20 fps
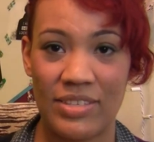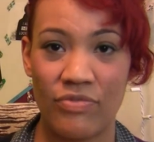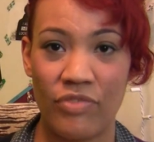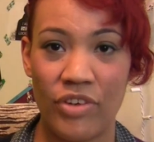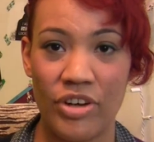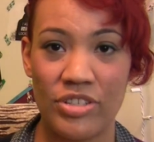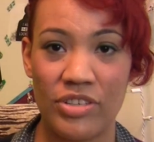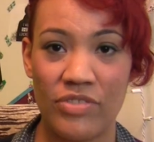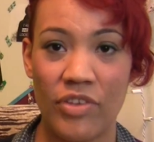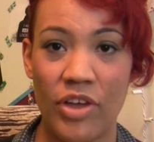
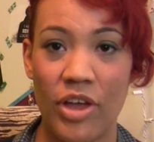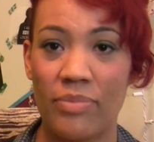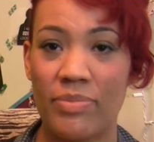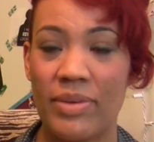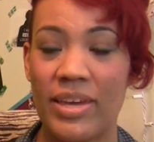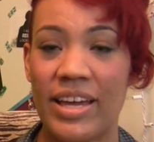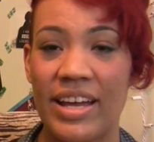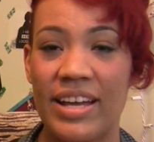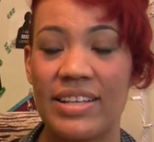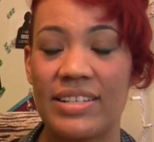first of all,
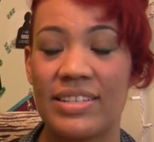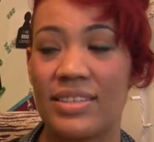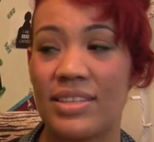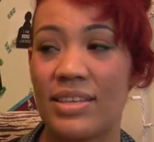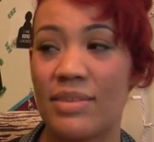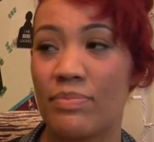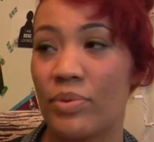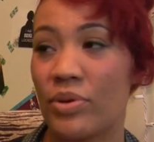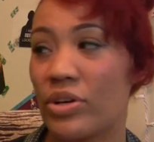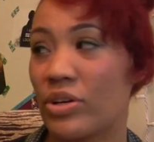because the
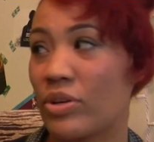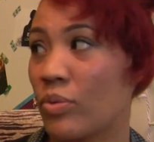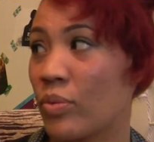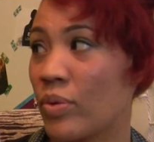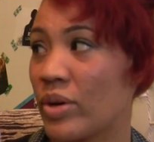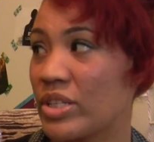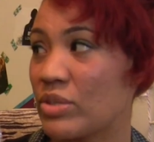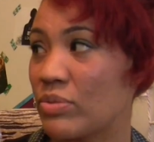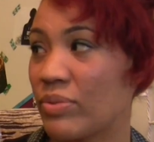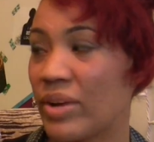book
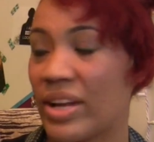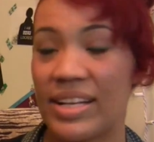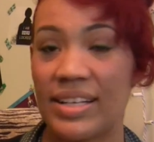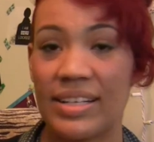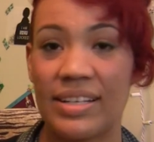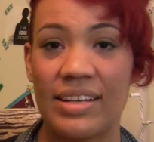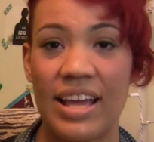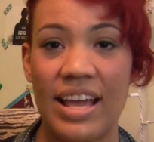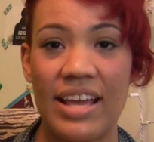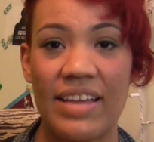was
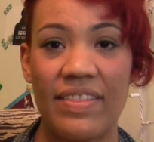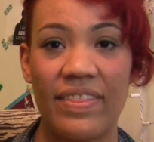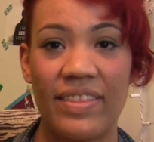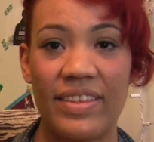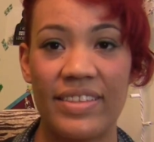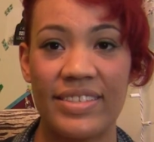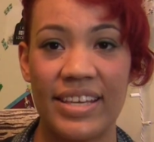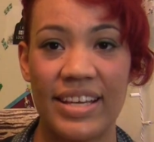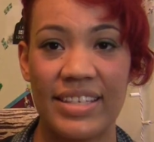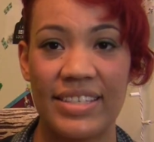written in the
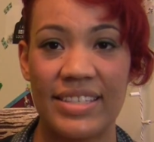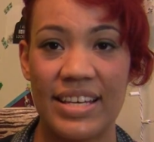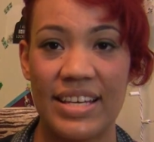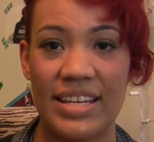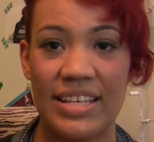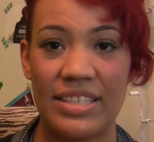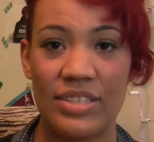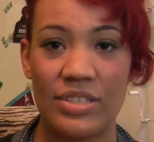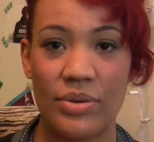sixties,